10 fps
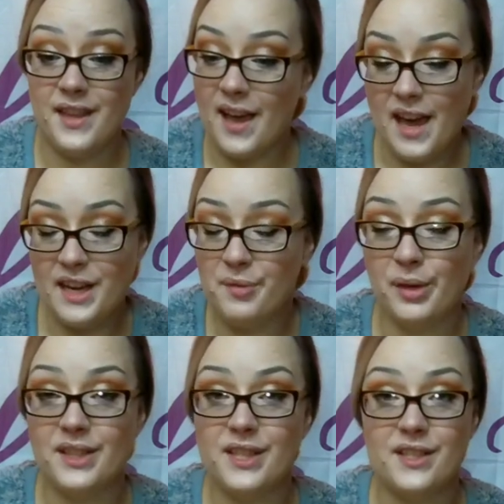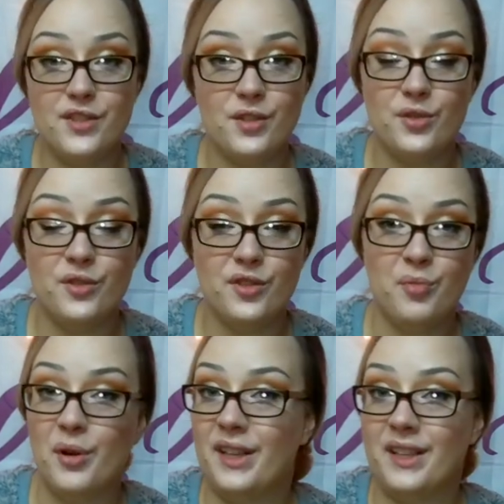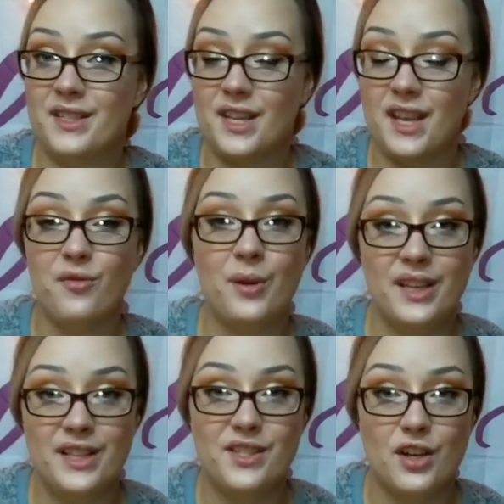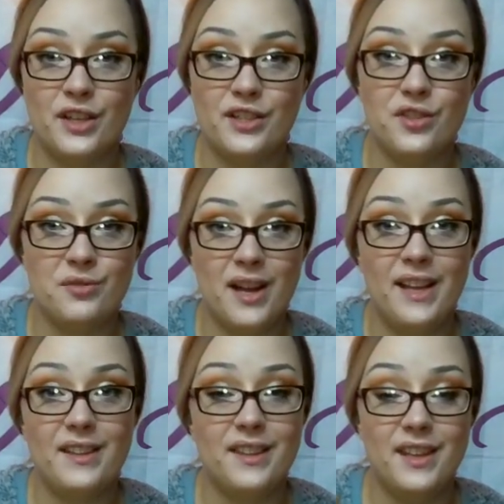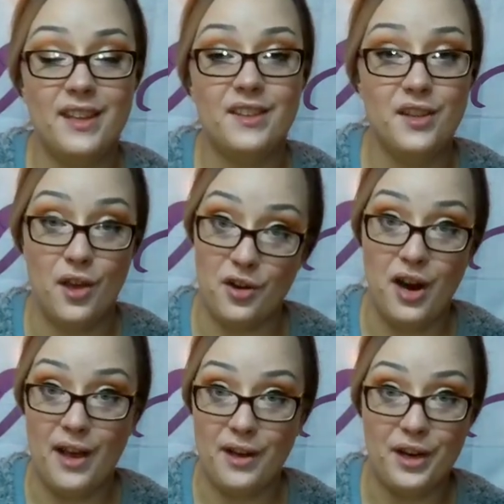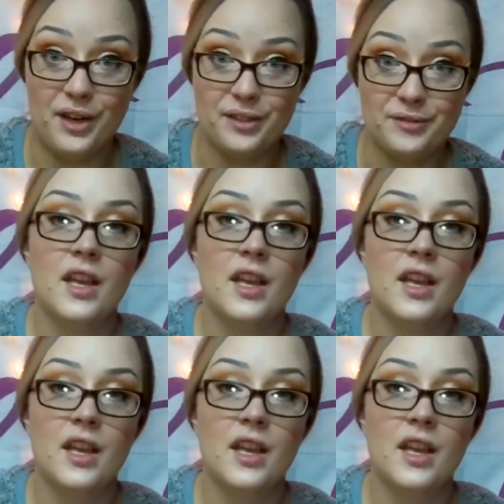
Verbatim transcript: that kind of brings us to the point in his life when he started to write The Nutcracker.